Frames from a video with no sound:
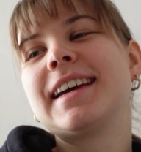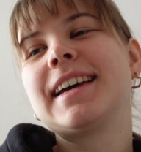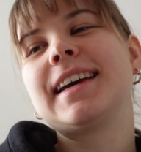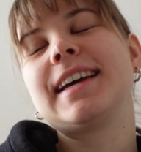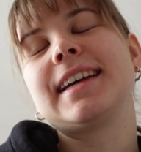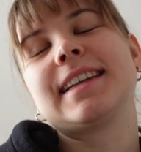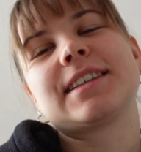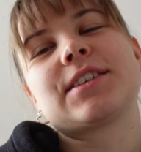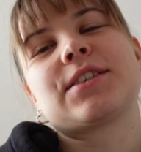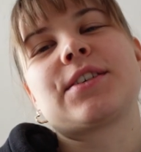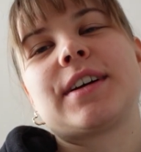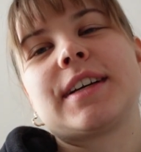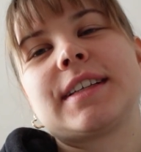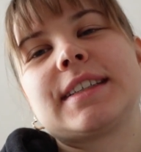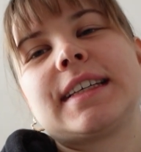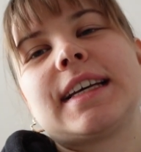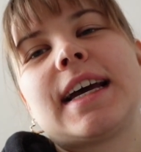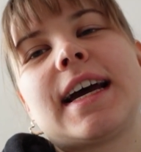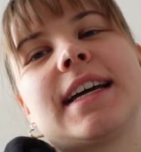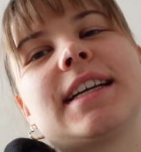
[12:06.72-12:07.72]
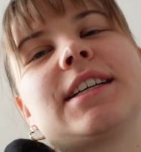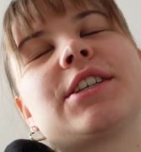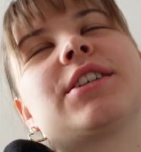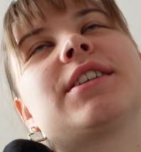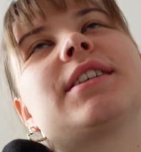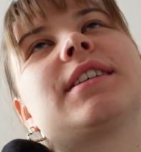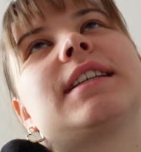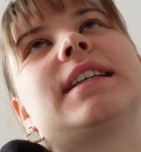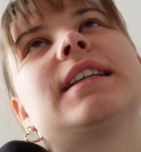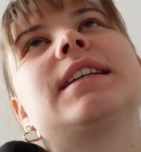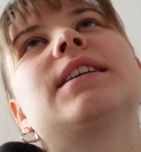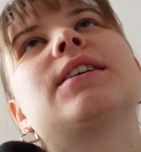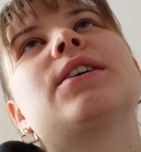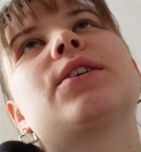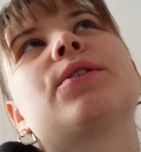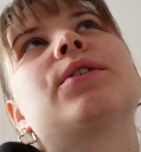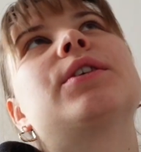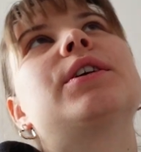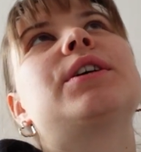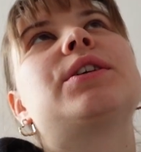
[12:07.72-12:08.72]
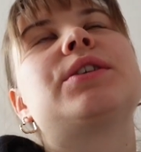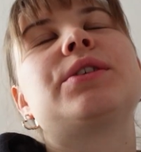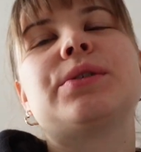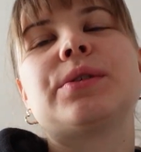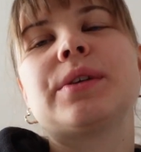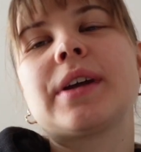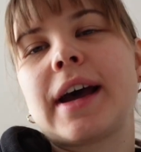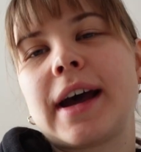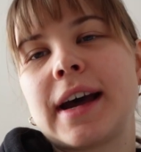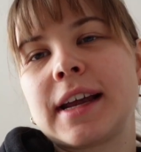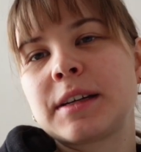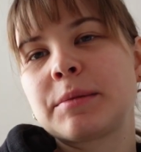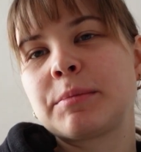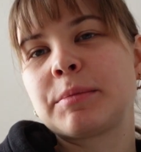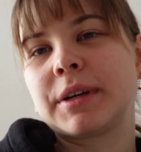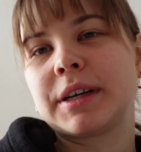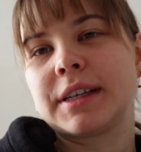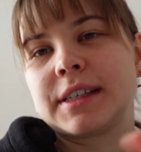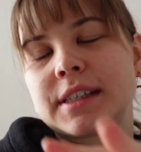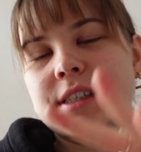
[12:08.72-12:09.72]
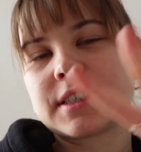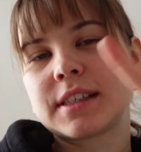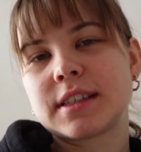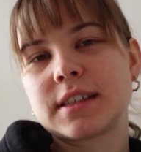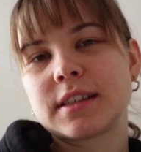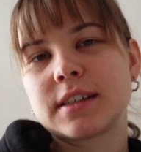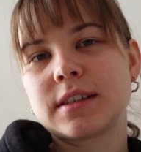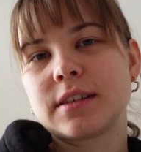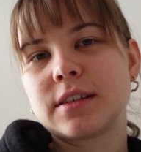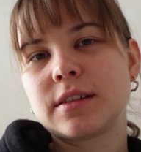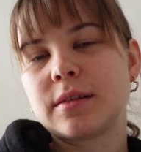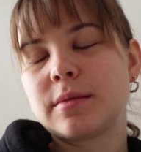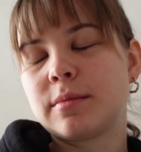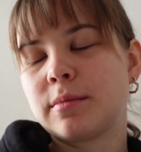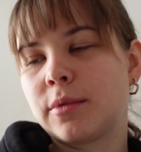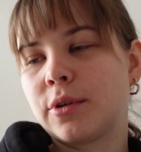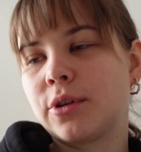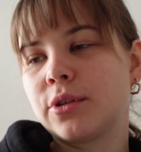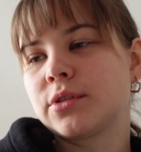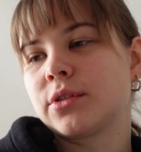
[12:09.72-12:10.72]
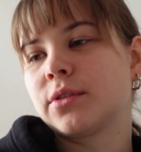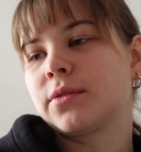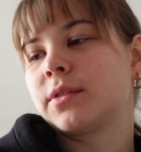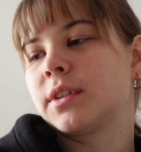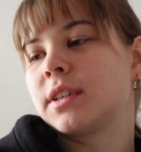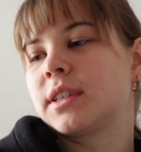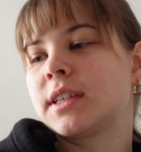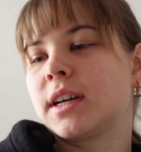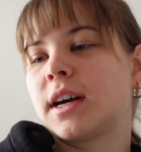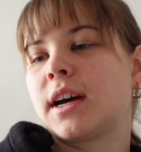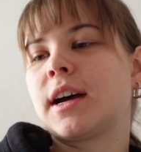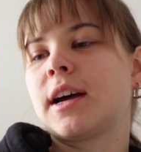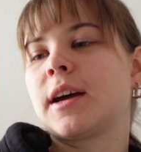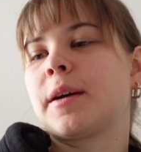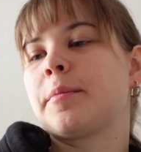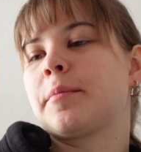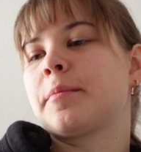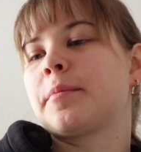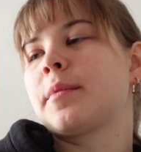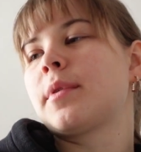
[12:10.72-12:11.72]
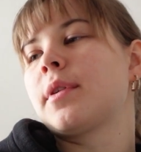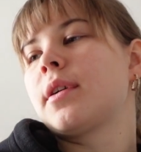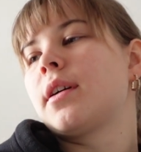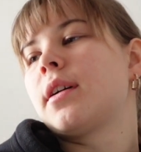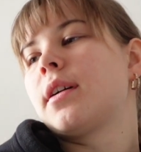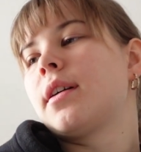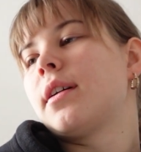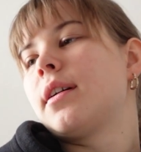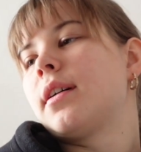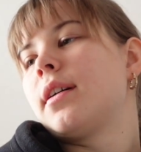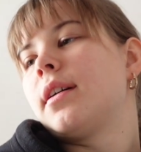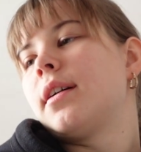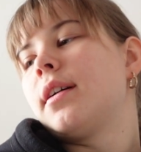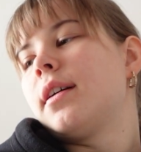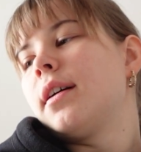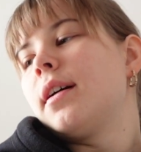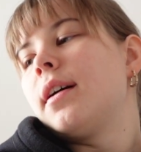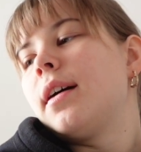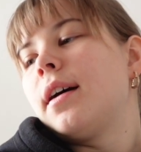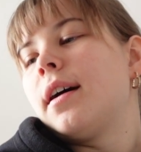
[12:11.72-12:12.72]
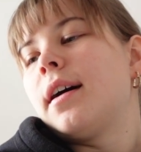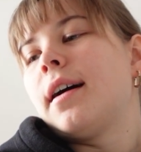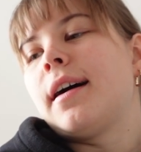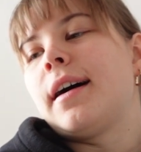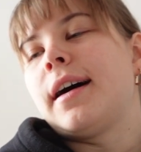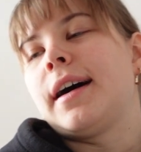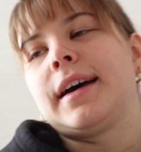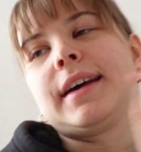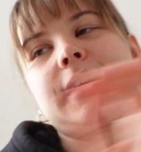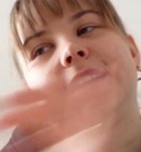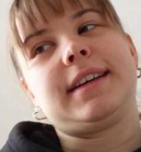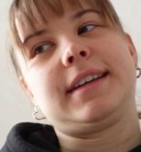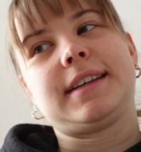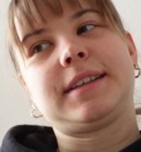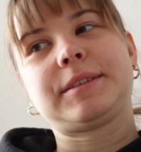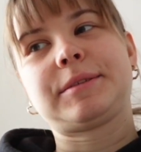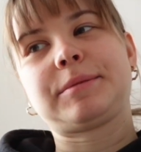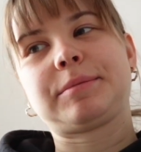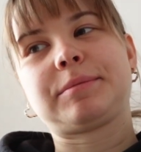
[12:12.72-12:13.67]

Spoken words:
It's crazy. I didn't only do that, but most of the time I